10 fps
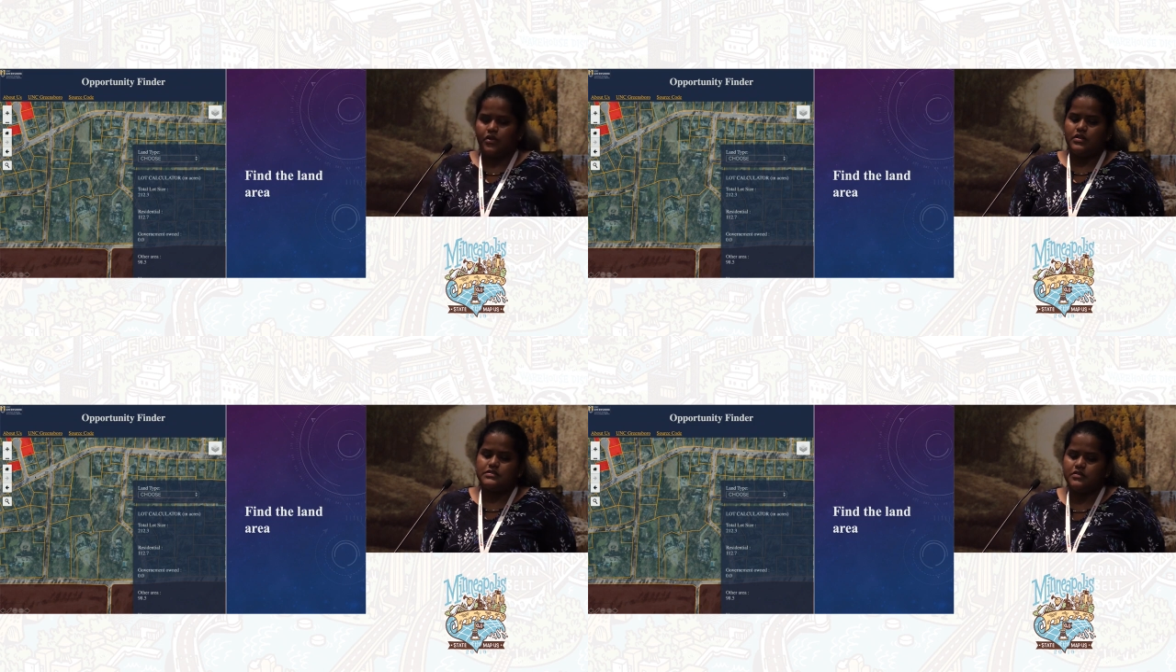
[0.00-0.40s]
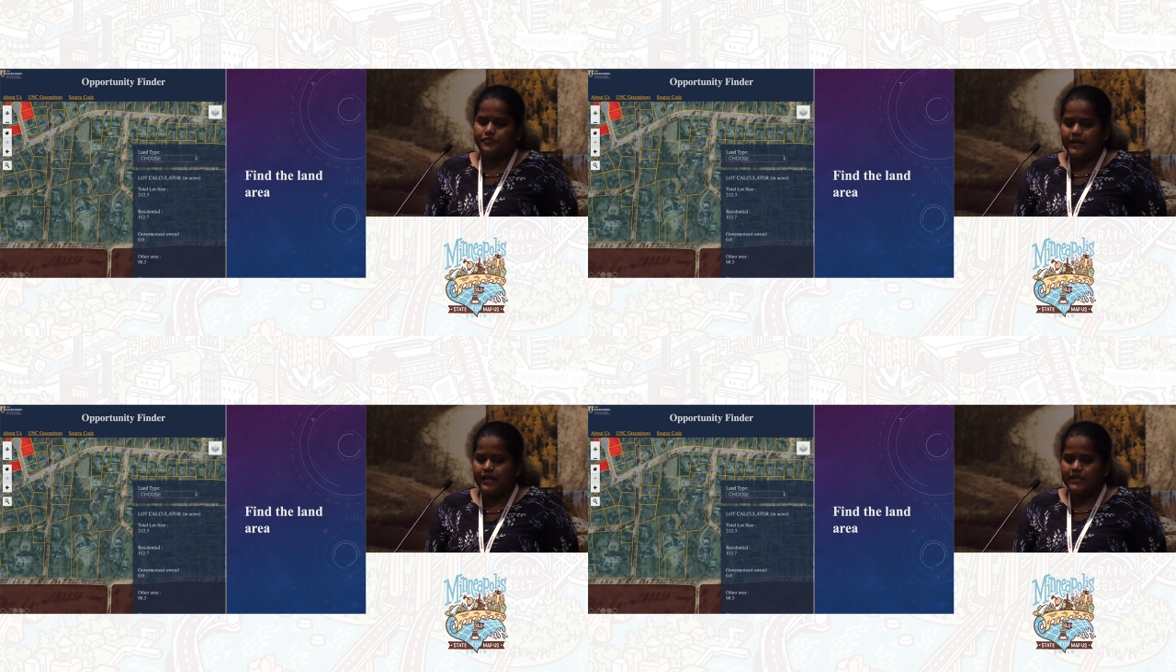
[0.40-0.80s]
and
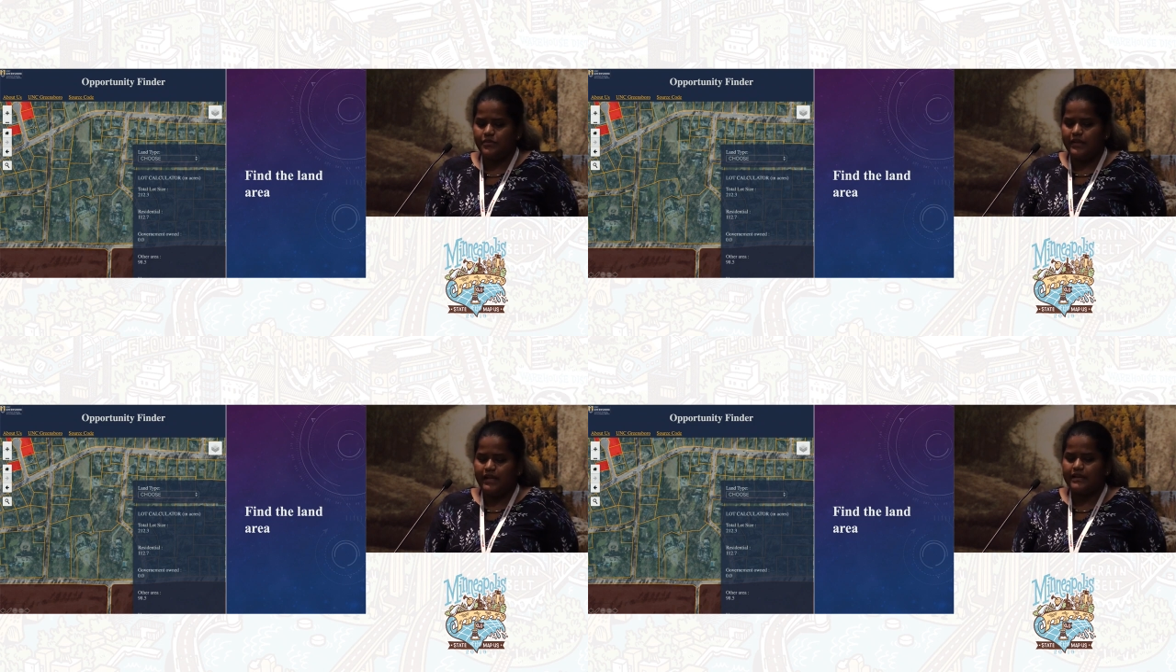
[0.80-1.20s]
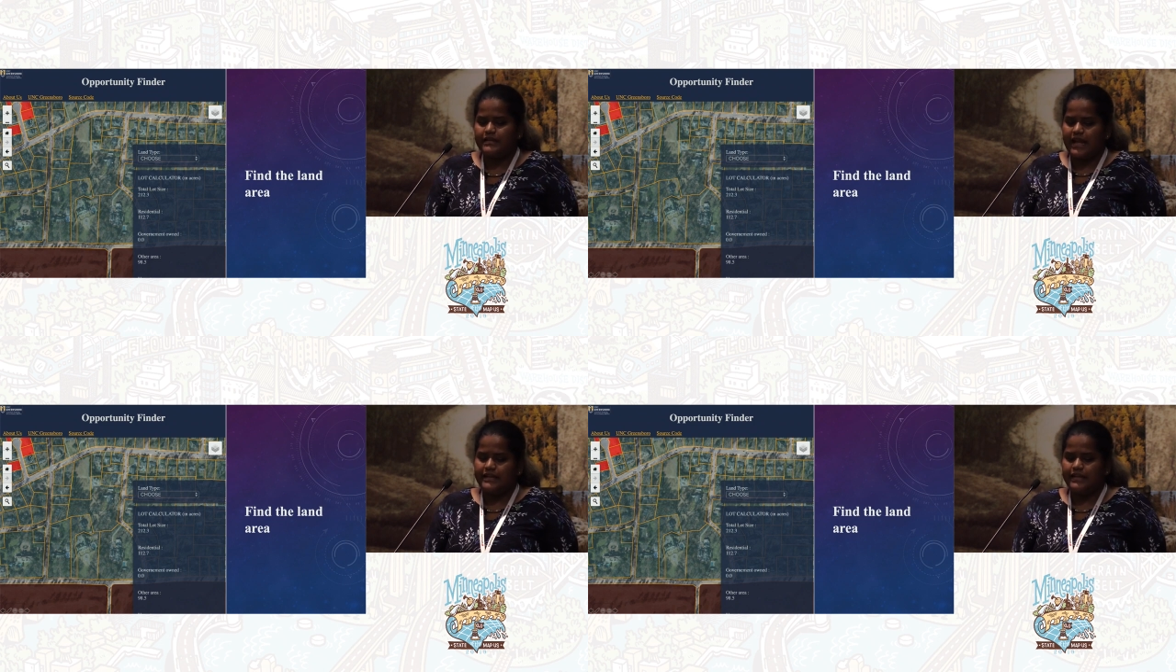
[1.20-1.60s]
also find the
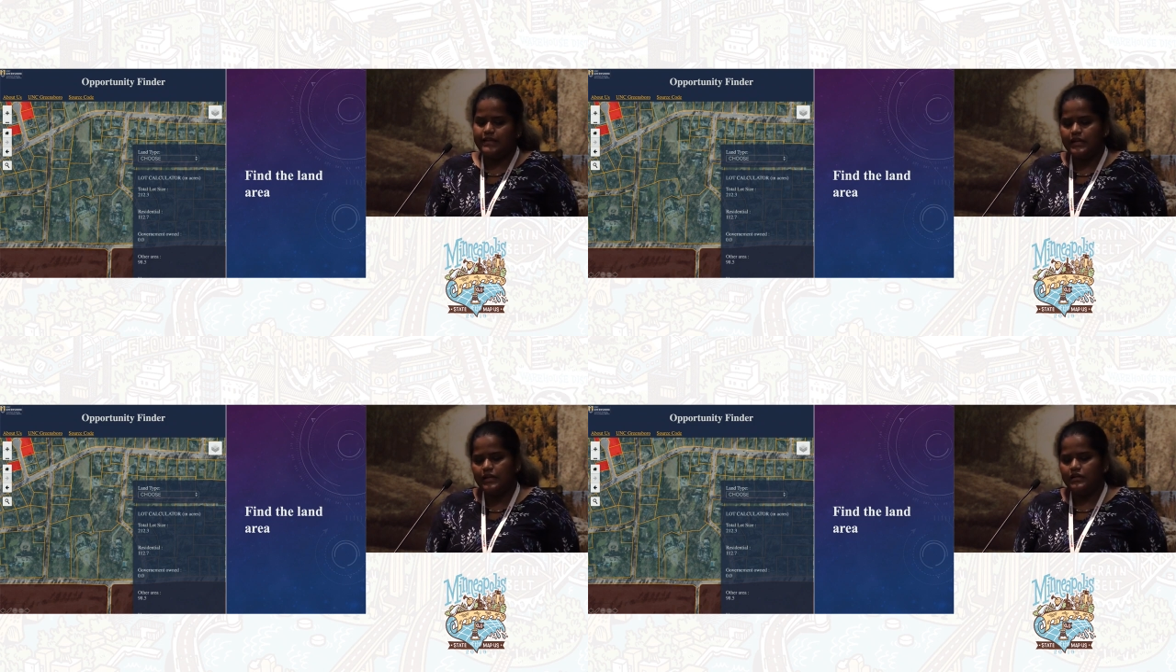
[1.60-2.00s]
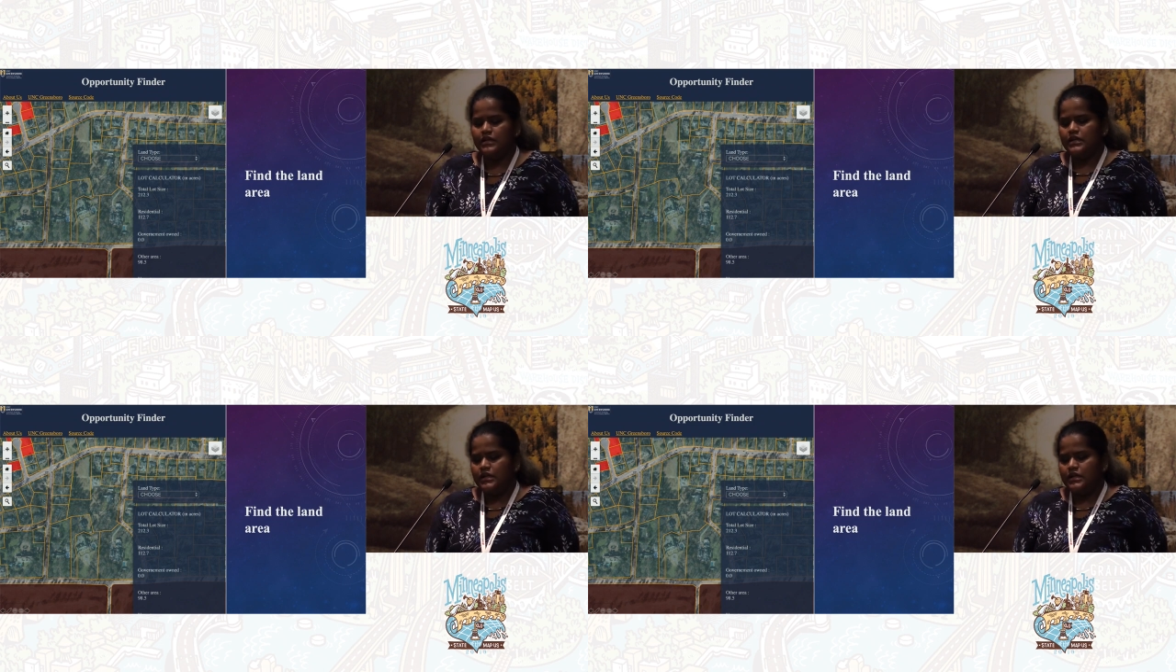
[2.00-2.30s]
vacant land area.